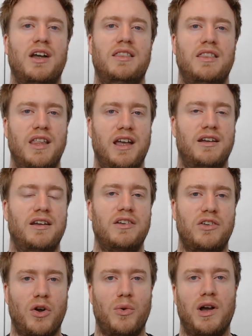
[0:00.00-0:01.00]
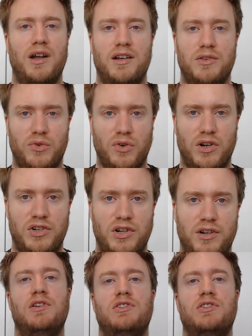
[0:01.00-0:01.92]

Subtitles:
and then go out and crush it.